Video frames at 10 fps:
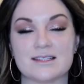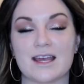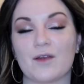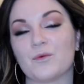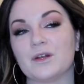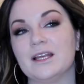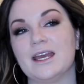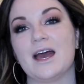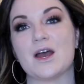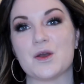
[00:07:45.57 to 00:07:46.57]
It's like
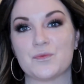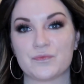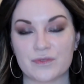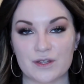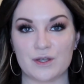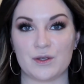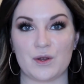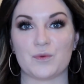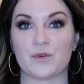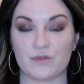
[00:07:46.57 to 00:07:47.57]
really a, you
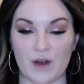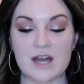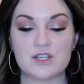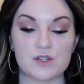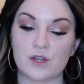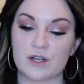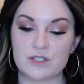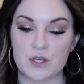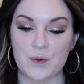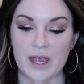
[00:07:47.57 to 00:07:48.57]
know, refreshed look
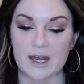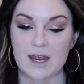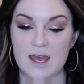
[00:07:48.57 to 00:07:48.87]
to it.